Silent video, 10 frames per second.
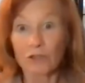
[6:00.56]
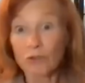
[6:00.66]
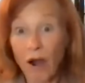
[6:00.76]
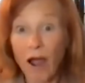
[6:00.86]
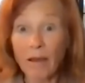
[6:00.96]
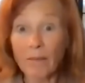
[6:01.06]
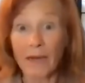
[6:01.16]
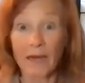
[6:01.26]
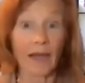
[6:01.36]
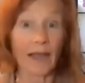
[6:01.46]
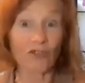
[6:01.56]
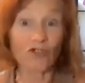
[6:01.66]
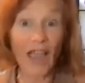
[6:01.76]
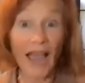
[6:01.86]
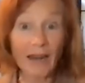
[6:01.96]
trauma and
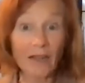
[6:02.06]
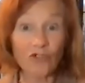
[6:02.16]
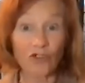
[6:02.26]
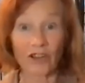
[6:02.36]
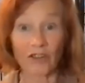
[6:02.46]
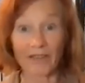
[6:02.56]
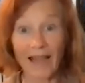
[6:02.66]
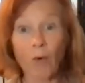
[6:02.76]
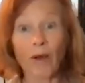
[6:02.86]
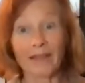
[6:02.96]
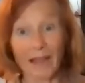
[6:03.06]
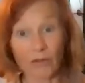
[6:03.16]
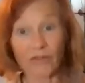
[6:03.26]
challenges. Now, on the other